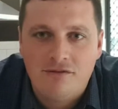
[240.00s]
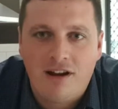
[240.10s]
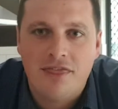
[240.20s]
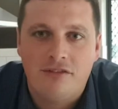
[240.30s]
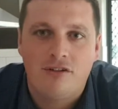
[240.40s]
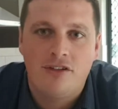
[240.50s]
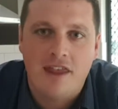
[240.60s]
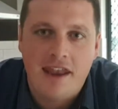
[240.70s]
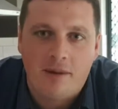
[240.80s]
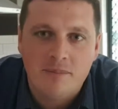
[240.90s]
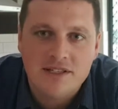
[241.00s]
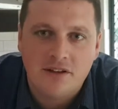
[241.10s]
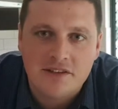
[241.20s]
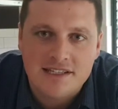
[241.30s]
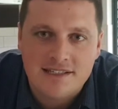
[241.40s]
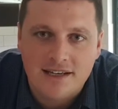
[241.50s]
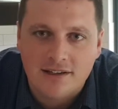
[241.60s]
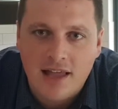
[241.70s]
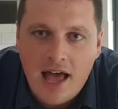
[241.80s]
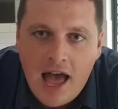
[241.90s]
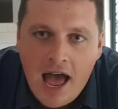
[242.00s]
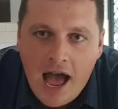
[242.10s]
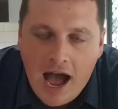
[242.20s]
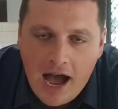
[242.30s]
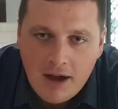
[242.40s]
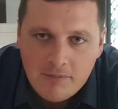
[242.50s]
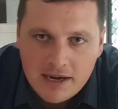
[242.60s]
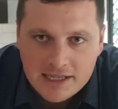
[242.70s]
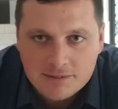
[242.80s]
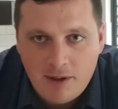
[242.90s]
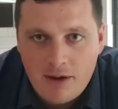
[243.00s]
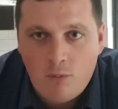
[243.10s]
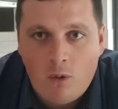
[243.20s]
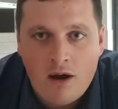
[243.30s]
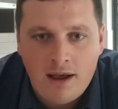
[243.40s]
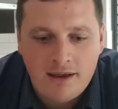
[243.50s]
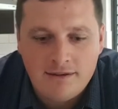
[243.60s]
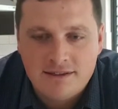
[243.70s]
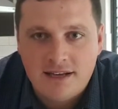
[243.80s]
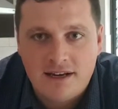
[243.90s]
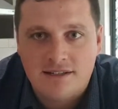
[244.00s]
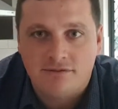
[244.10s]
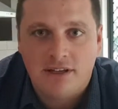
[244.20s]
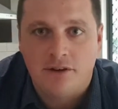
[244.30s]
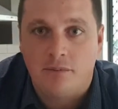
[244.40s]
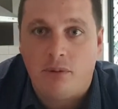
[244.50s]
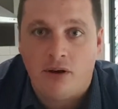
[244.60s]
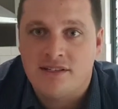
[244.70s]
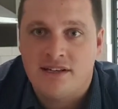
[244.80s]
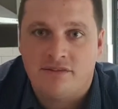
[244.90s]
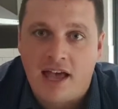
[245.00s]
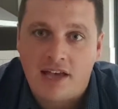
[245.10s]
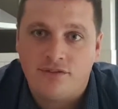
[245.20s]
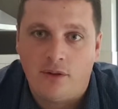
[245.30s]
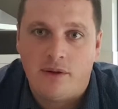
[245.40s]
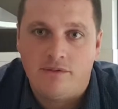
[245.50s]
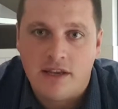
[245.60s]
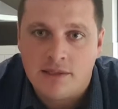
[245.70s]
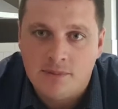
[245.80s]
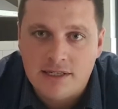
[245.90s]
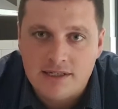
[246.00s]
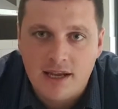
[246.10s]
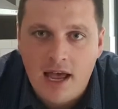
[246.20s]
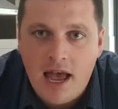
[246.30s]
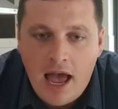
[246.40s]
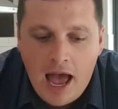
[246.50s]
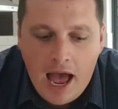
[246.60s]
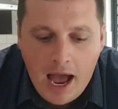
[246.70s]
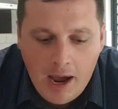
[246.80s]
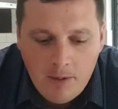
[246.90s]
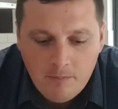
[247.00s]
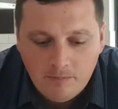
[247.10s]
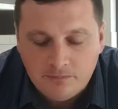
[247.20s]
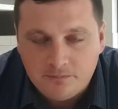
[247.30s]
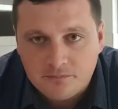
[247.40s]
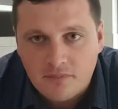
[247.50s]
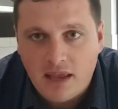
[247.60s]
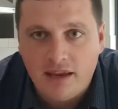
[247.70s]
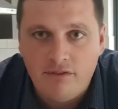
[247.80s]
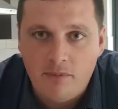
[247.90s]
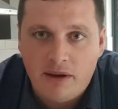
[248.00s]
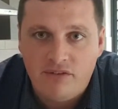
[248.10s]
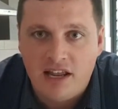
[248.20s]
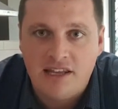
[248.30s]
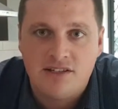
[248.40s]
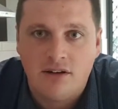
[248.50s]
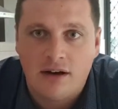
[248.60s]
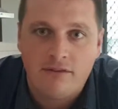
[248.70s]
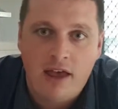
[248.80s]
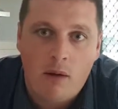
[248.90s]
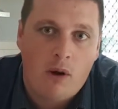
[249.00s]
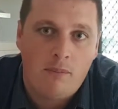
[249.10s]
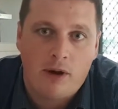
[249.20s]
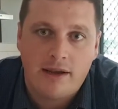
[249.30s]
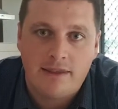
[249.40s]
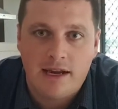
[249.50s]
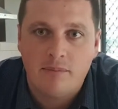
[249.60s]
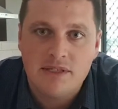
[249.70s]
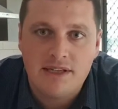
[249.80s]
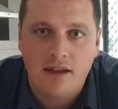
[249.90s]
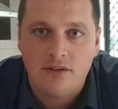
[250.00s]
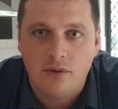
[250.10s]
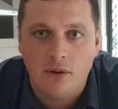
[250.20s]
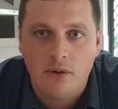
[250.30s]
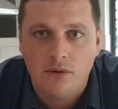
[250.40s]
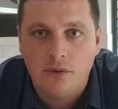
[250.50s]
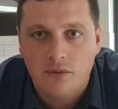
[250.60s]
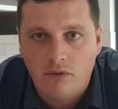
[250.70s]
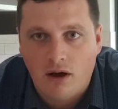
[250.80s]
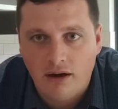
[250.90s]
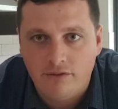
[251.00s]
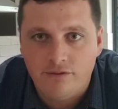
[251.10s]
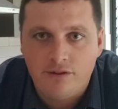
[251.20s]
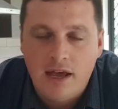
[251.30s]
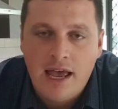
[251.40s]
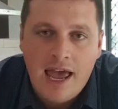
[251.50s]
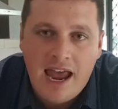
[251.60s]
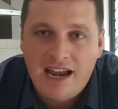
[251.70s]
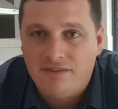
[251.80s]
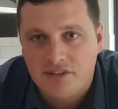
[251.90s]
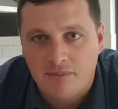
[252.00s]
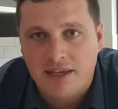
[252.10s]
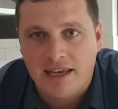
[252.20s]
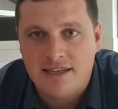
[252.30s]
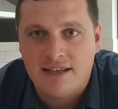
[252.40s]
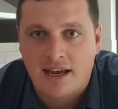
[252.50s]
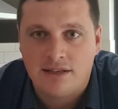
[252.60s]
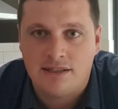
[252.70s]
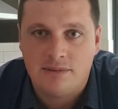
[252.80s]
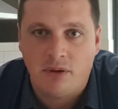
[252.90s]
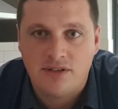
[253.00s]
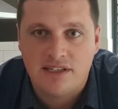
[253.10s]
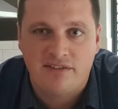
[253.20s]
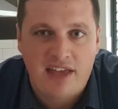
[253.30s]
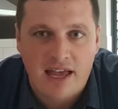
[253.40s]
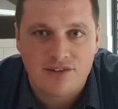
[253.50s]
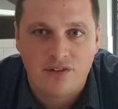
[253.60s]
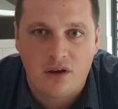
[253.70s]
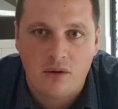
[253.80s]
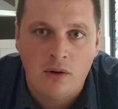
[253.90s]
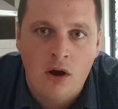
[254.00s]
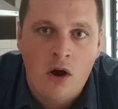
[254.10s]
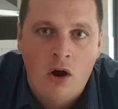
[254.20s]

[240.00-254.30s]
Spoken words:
run through the numbers on this deal, and explain why I'd see it as a really good positive cash flow investment. And give you a bit of an insight of how I break the numbers down to arrive at if something is actually positive cash flow